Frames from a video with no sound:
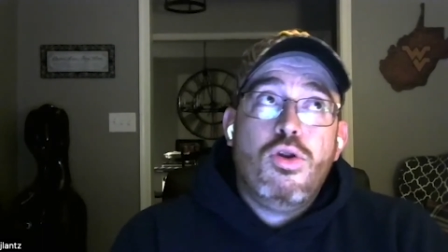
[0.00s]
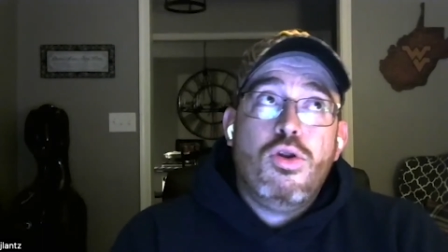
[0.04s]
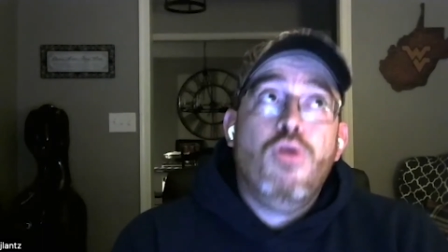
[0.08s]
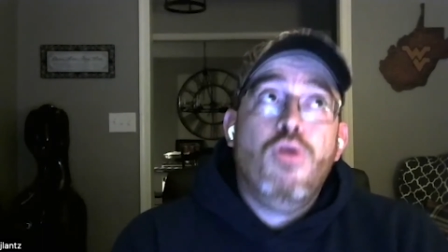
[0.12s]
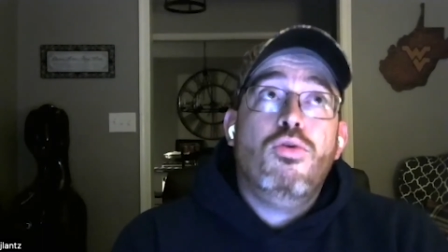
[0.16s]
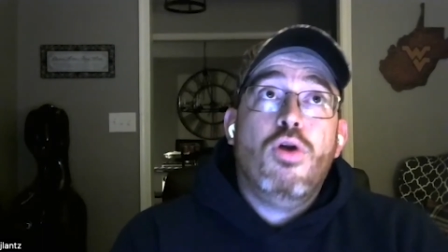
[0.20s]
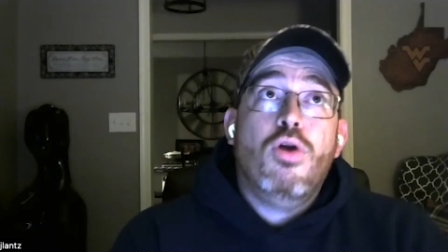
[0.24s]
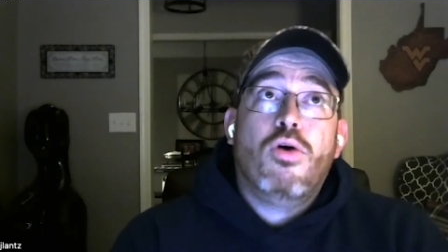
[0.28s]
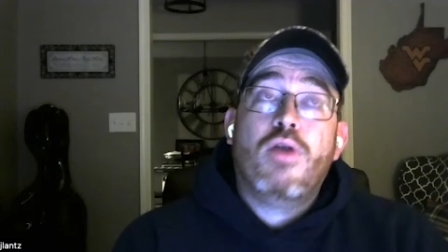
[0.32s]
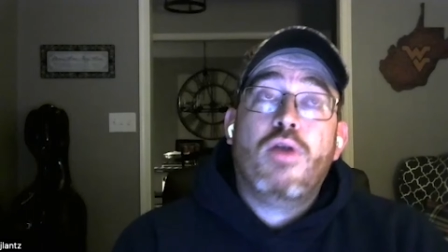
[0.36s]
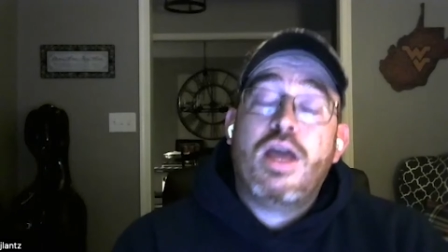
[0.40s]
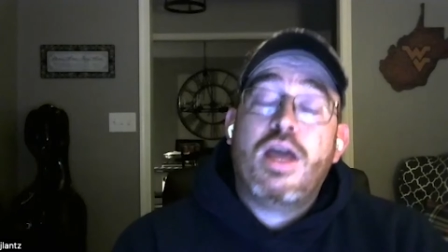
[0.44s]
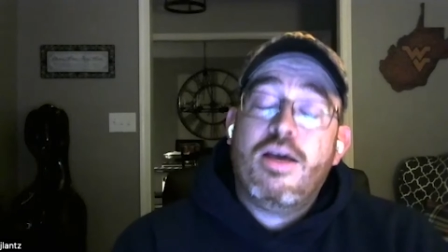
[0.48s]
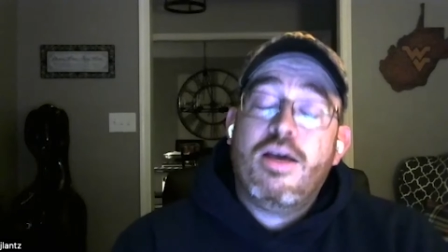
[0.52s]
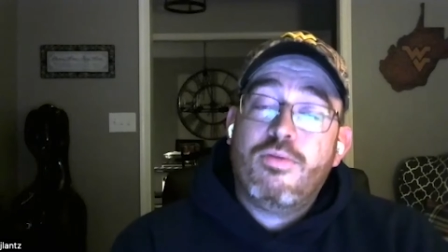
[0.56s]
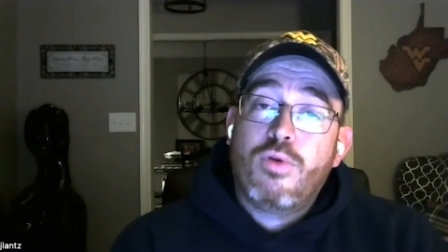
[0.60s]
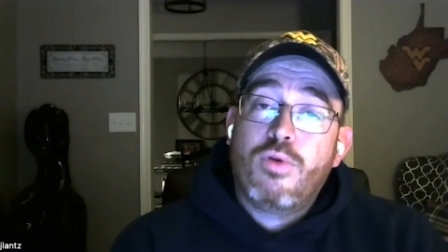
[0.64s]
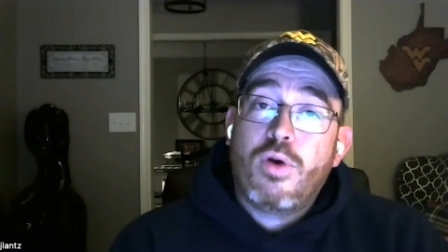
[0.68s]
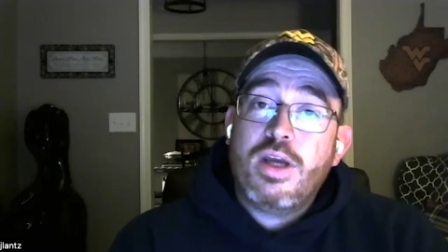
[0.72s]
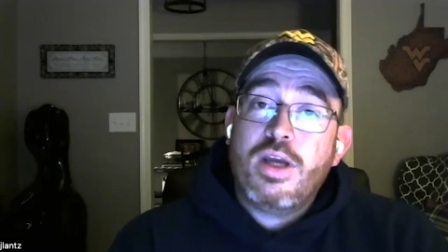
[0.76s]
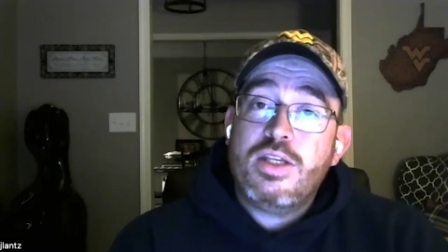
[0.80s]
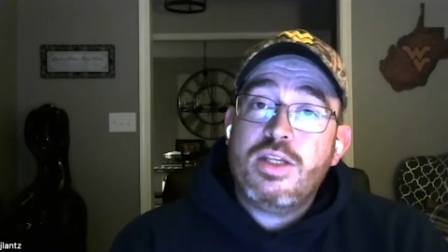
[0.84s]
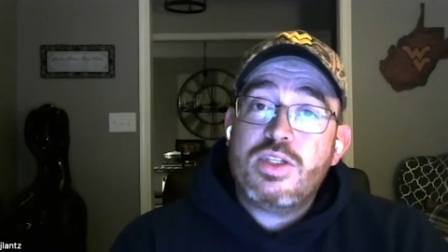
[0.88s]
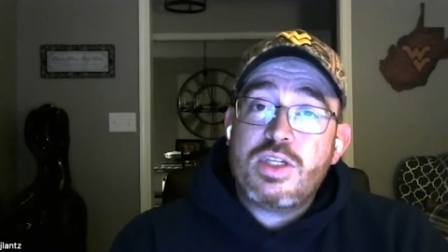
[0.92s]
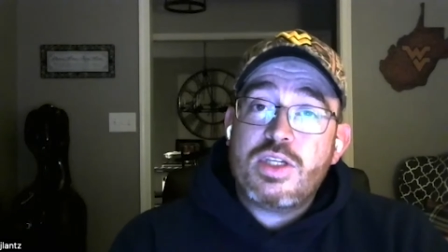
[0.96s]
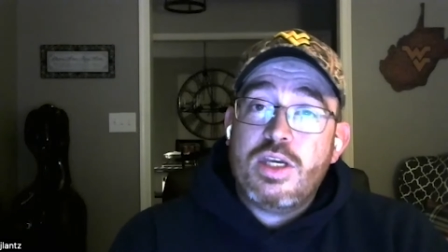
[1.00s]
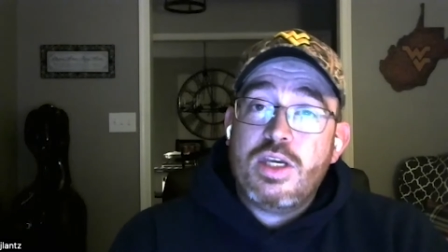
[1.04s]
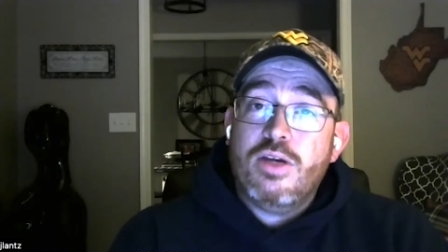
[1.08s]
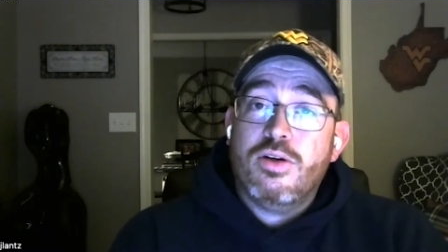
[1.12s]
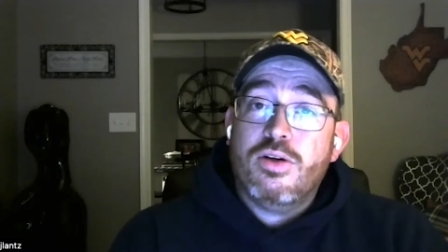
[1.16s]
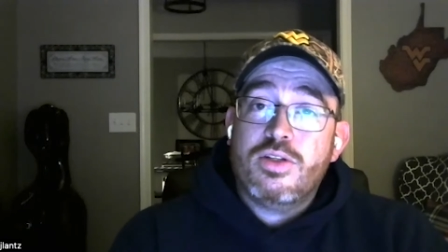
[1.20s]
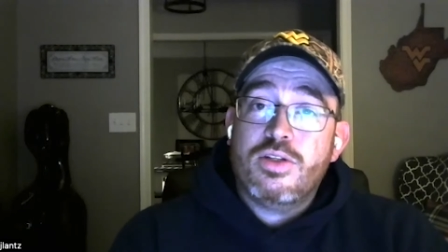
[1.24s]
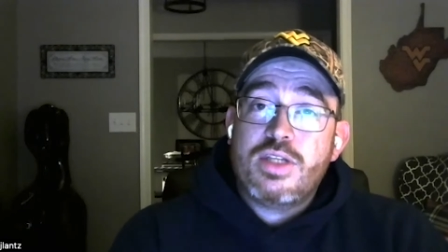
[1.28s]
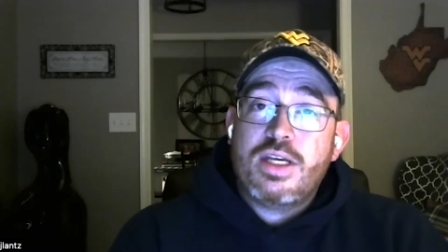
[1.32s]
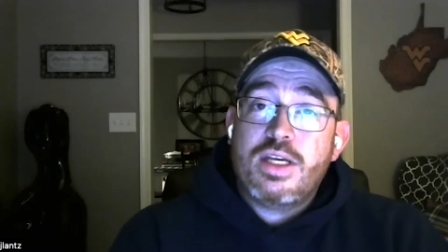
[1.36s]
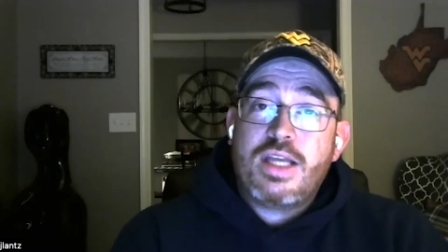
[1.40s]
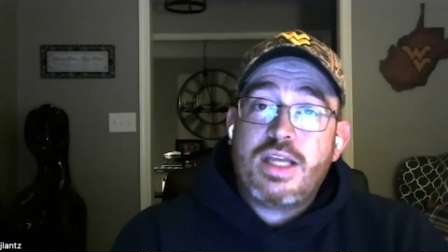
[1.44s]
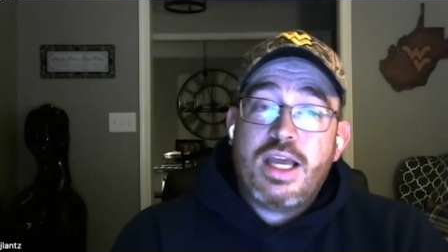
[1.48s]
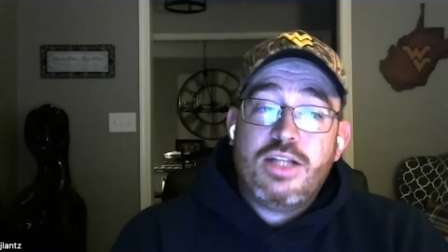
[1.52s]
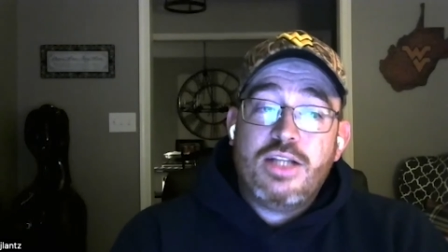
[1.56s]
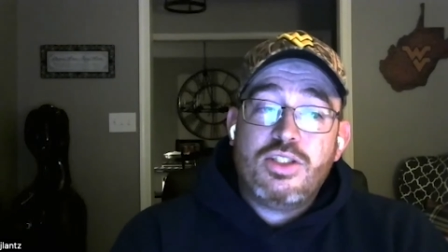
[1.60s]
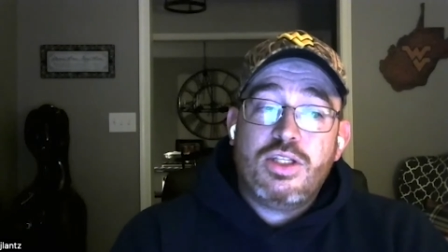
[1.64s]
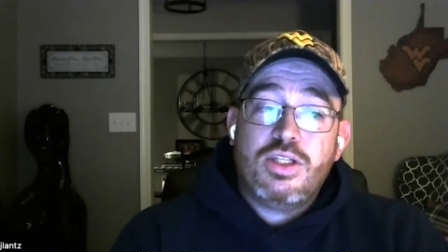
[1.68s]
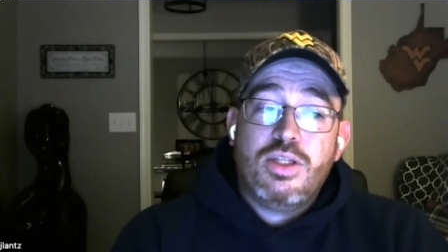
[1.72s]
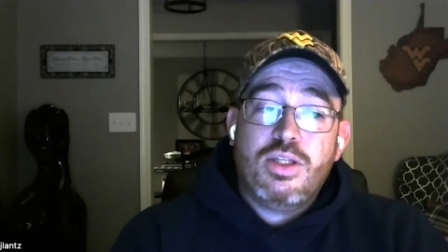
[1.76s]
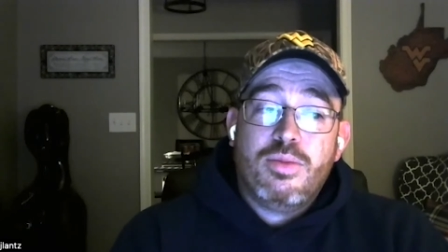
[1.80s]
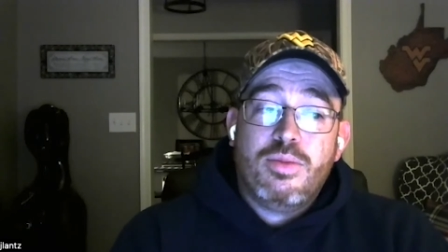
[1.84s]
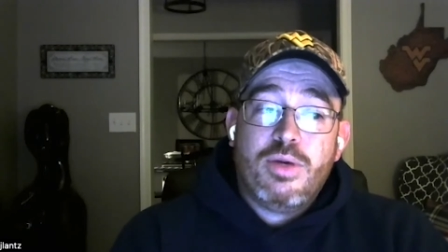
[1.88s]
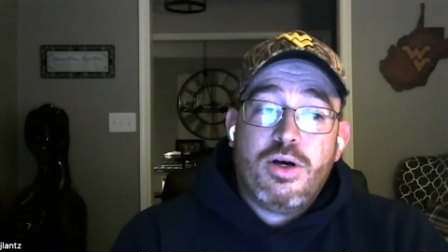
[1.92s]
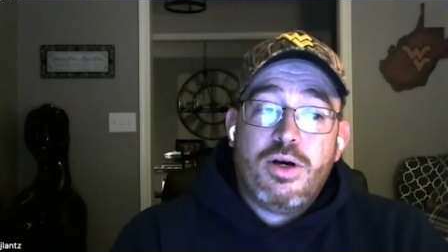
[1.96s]
who don't have great skills at
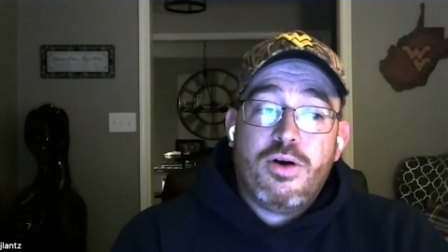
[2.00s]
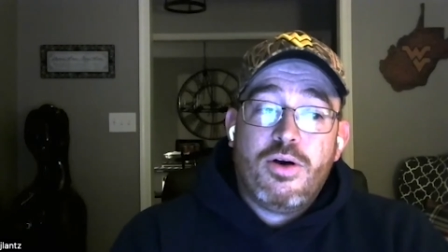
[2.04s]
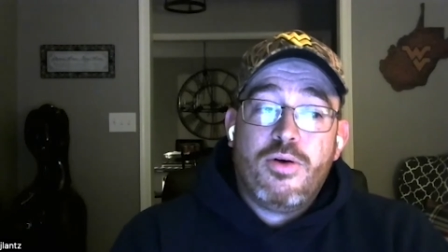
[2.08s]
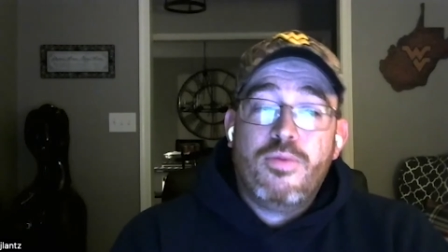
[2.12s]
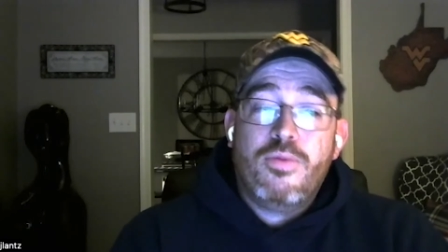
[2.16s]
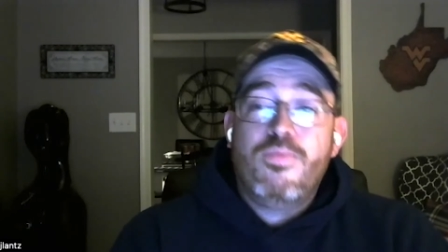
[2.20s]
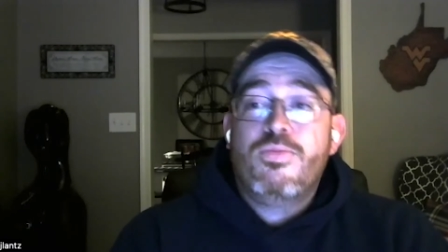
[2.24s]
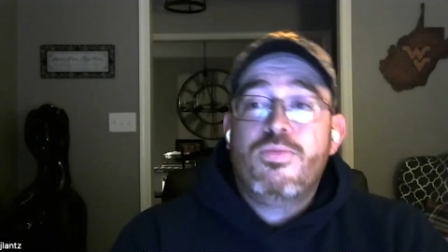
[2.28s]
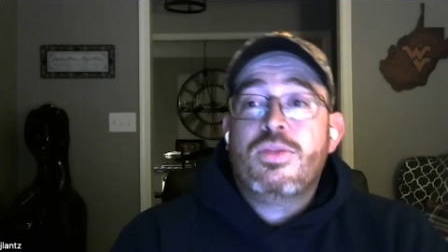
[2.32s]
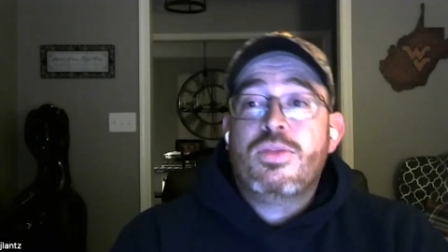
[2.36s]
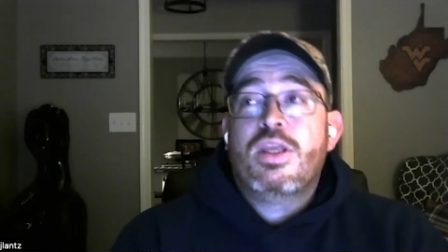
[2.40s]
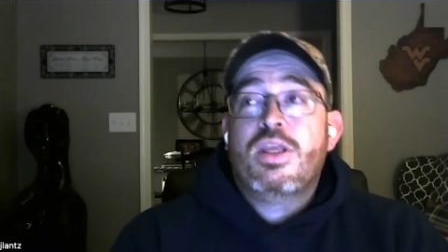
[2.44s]
catching the ball,